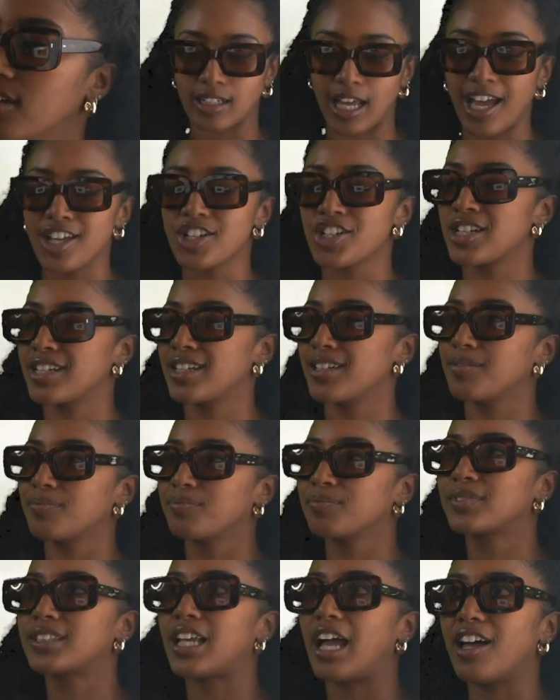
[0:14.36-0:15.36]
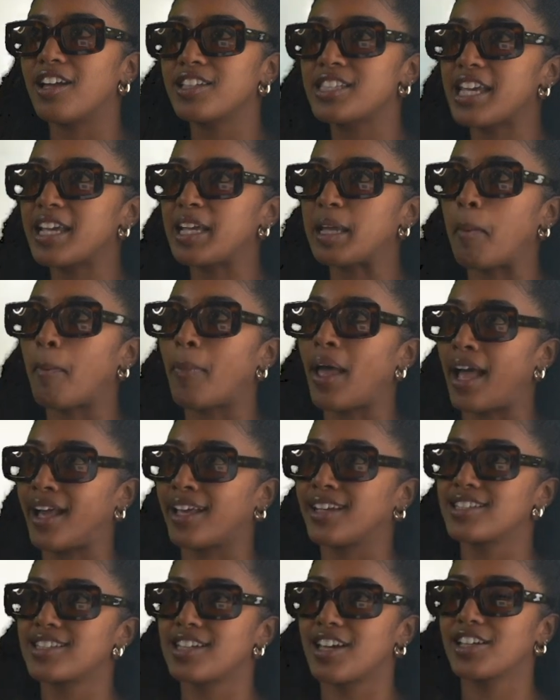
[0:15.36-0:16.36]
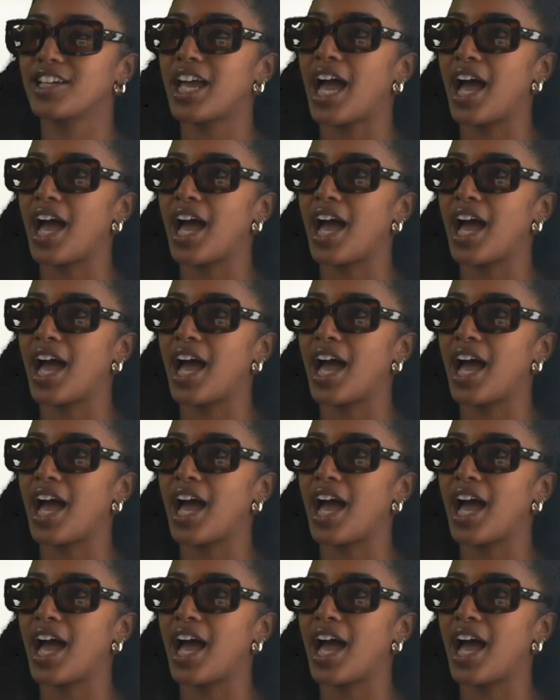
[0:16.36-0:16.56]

Actually, I'll take it back and tell you